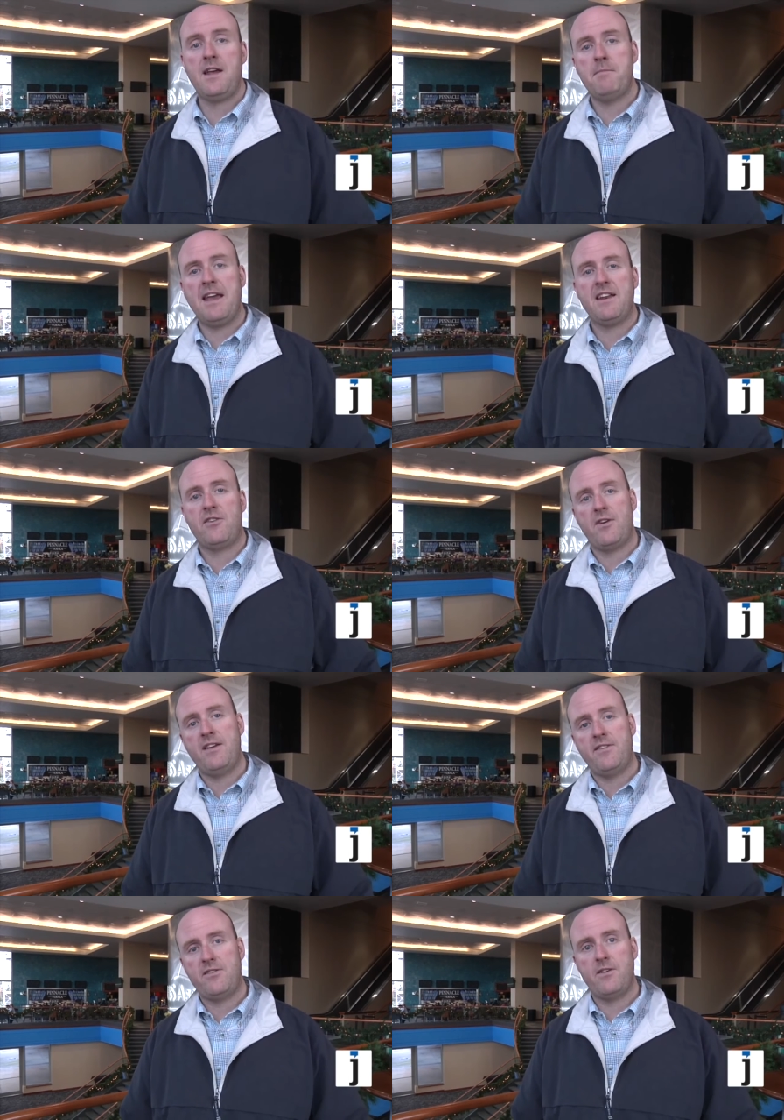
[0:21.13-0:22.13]
making the
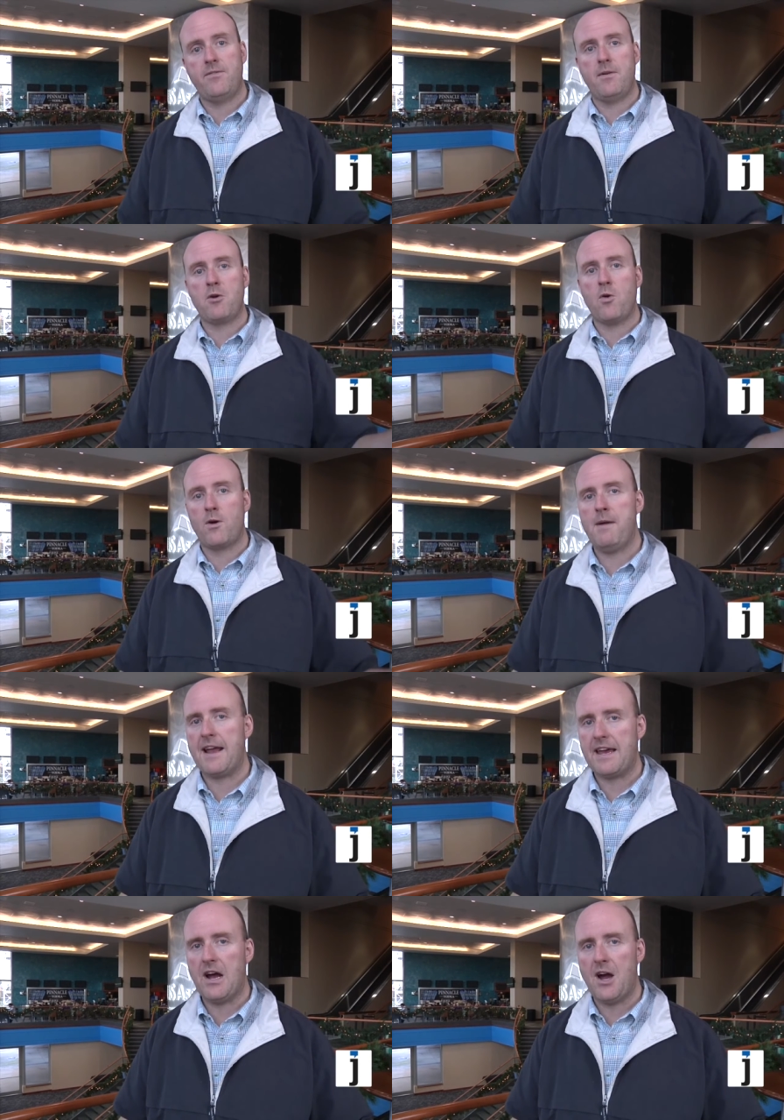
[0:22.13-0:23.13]
transition from
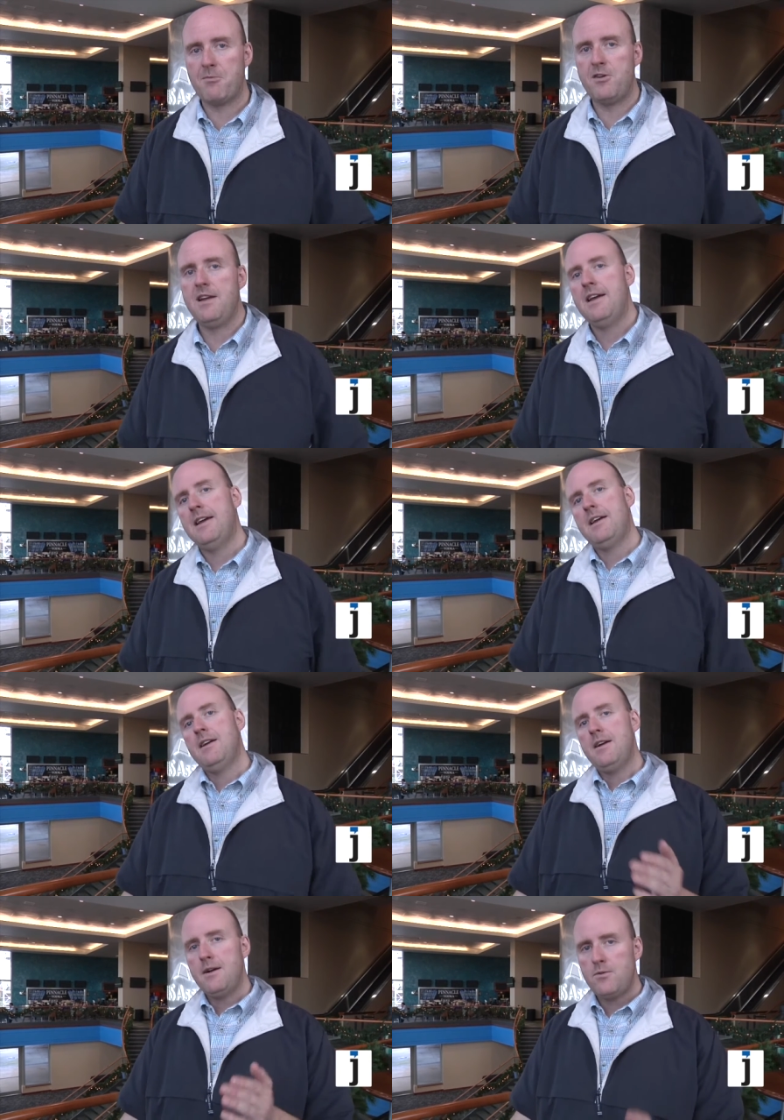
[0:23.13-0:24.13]
quarterback at Auburn
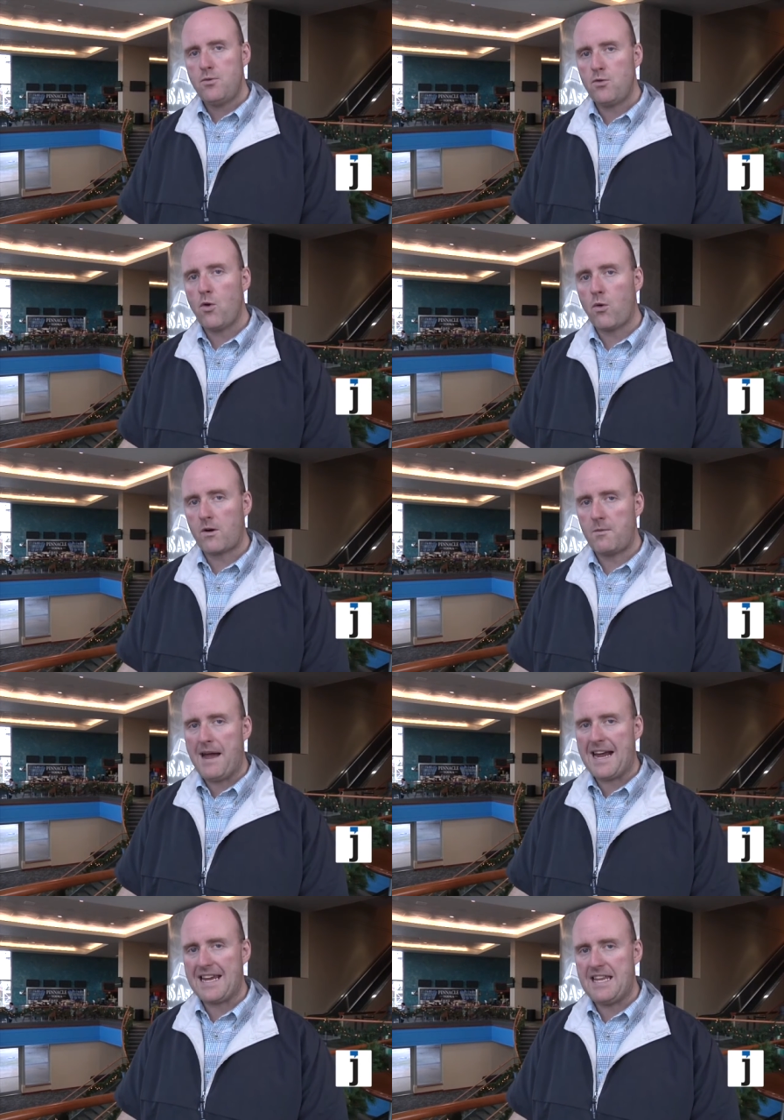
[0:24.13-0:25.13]
to
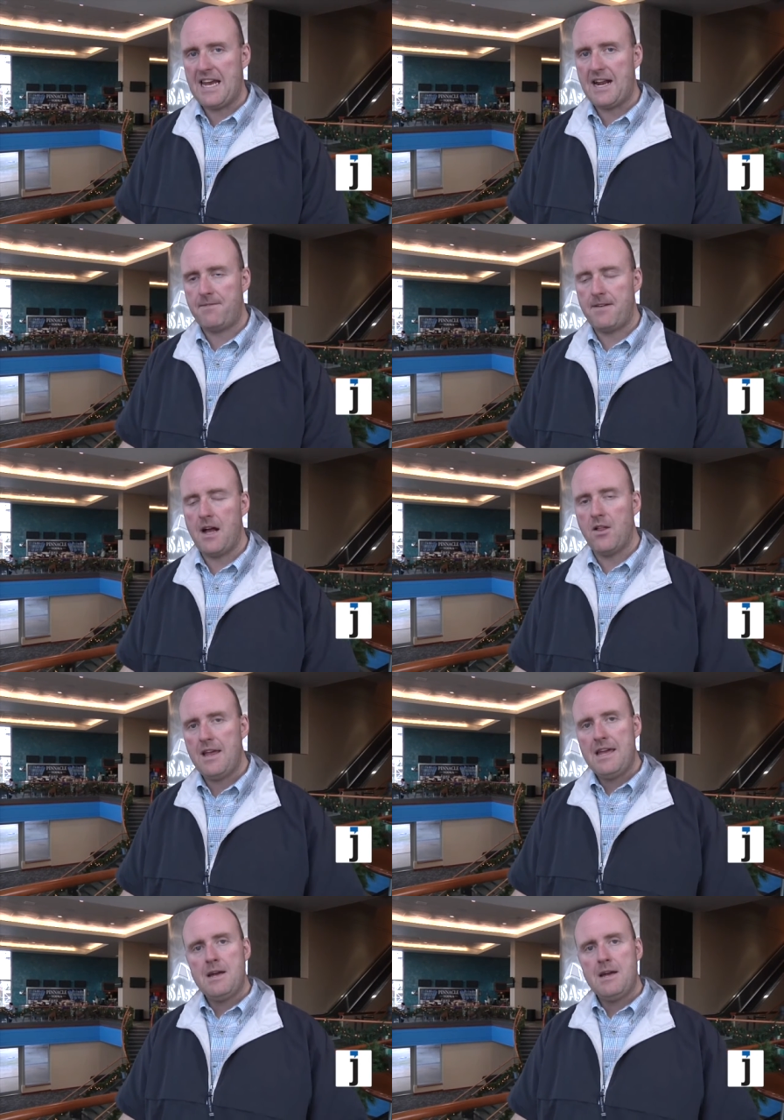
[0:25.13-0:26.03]
cornerback in the NFL.